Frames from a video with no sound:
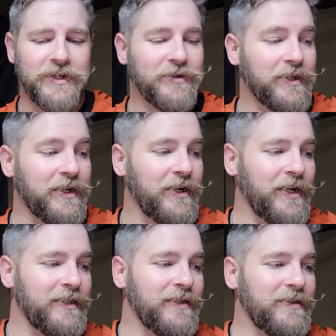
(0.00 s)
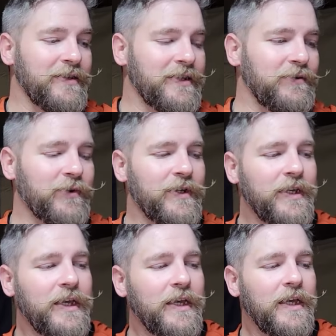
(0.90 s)
Because you're like, all right, this is different.
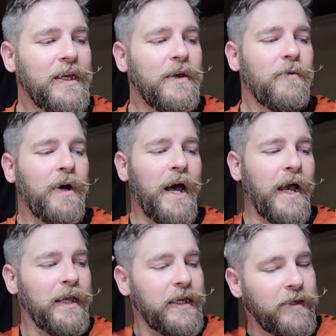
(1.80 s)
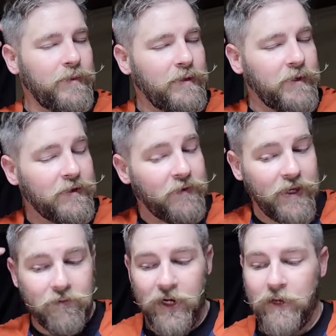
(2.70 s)
Well, I am a big
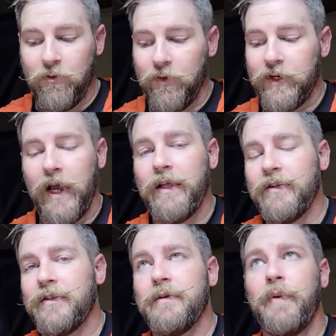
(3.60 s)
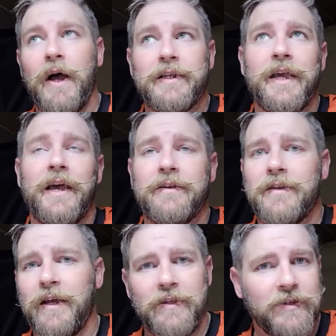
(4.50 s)
fan when I'm at work. I listen to podcasts,
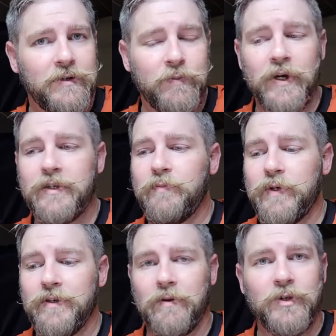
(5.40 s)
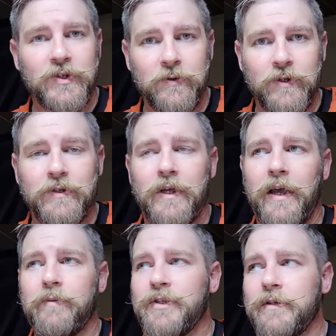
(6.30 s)
I listen to books because I'm a student.
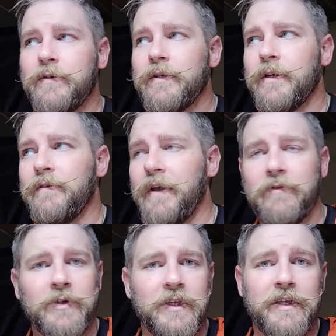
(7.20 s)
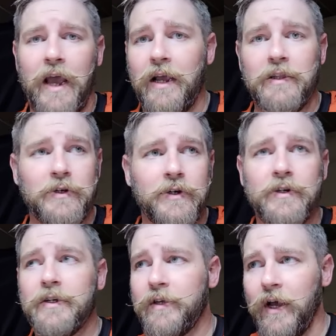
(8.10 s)
I'm a student of everything I
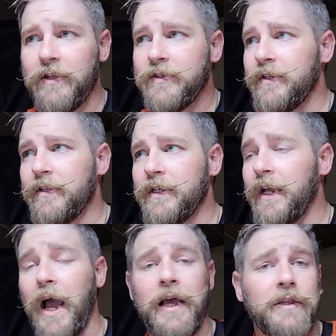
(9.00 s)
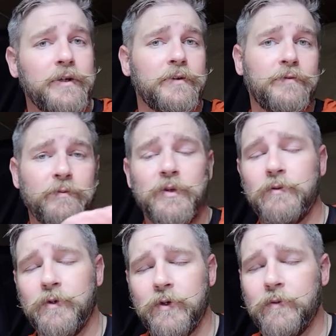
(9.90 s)
learn constantly. I learn from some
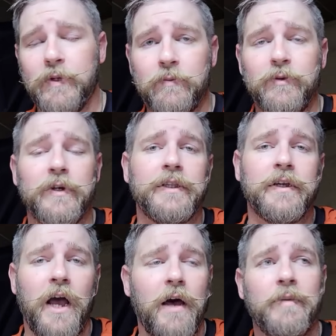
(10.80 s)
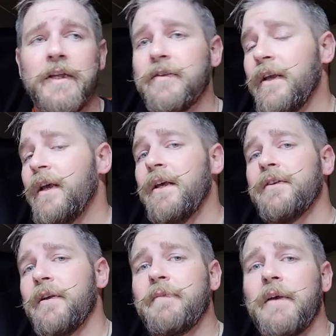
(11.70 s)
of you good people in the comments.
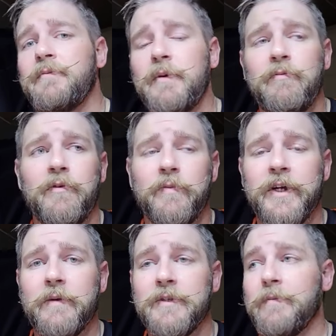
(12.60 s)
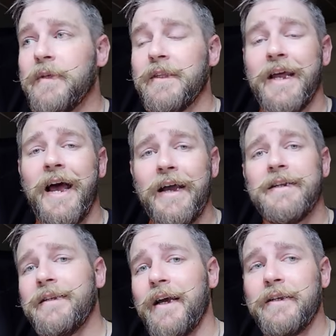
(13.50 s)
Sometimes people will bring up something that I
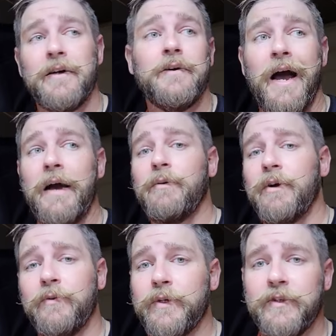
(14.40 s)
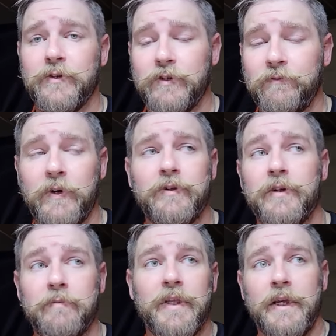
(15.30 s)
did not know. I will go research it further
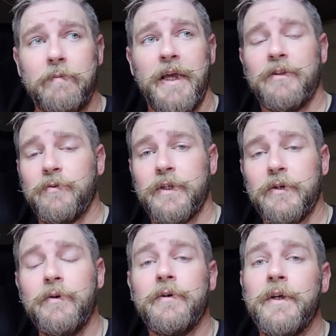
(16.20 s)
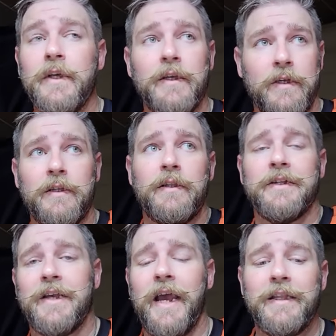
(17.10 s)
and be like, man, that's really cool.
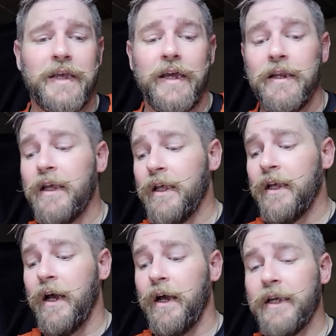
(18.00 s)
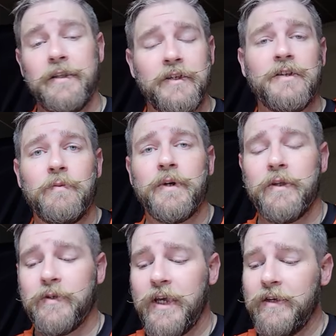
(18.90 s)
Let's add that. Uh, and this is one of
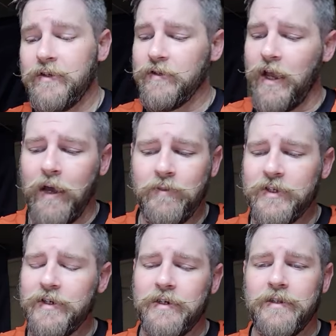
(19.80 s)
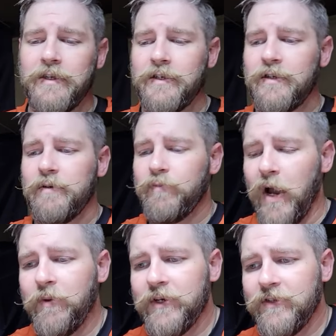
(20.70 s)
those cases. I'm listening to this
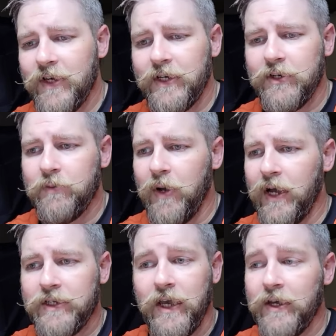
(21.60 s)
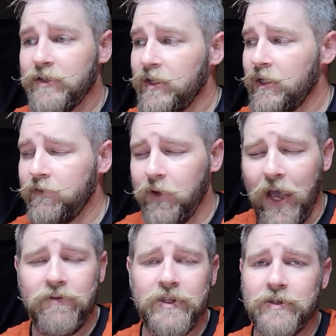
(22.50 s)
primary and secondary podcast. If you
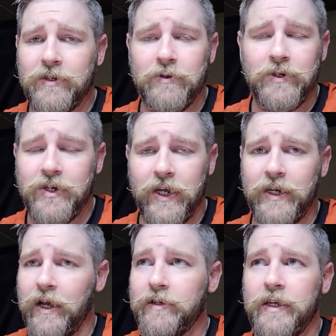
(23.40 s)
haven't listened to it, check it out.